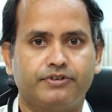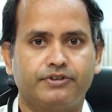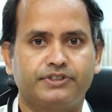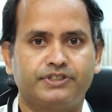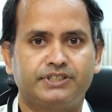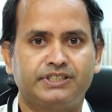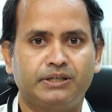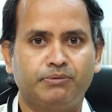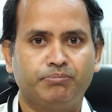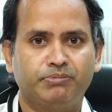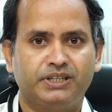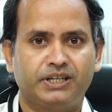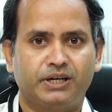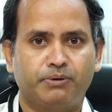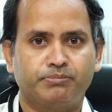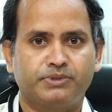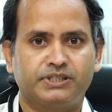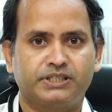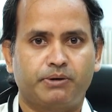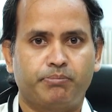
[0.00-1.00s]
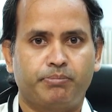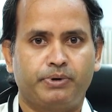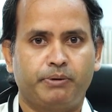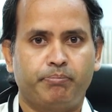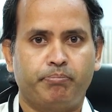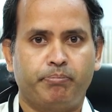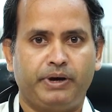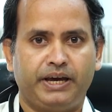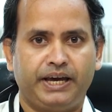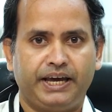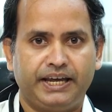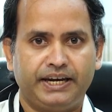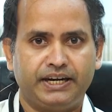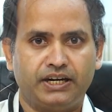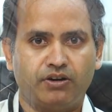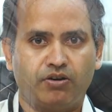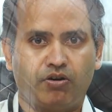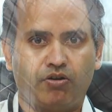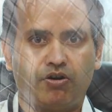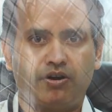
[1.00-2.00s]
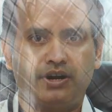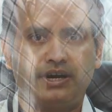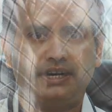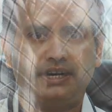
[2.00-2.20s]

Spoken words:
symptoms of a pain or